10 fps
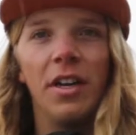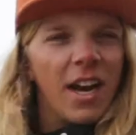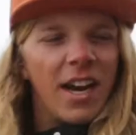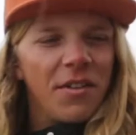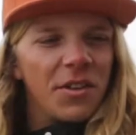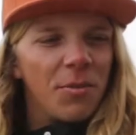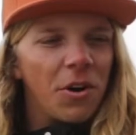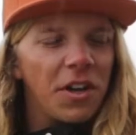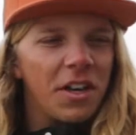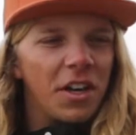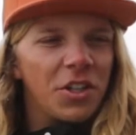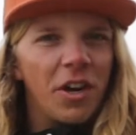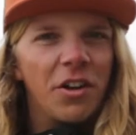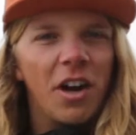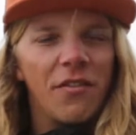I gave this board a
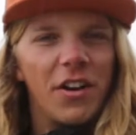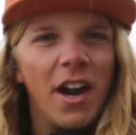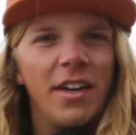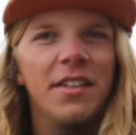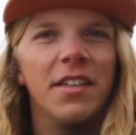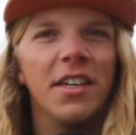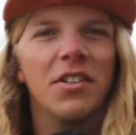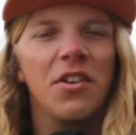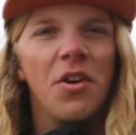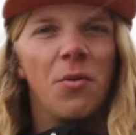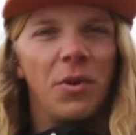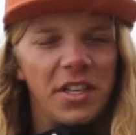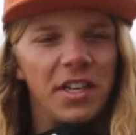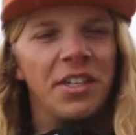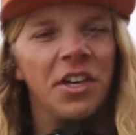shred credit of a 96 with
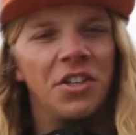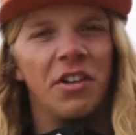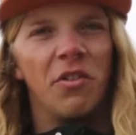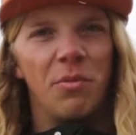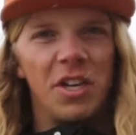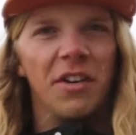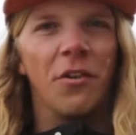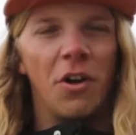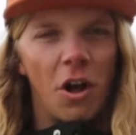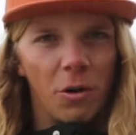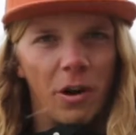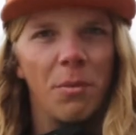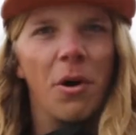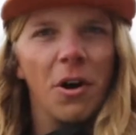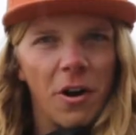the intention of it being for an
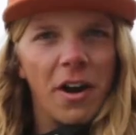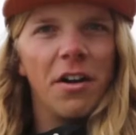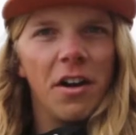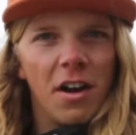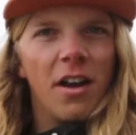all-around park rider,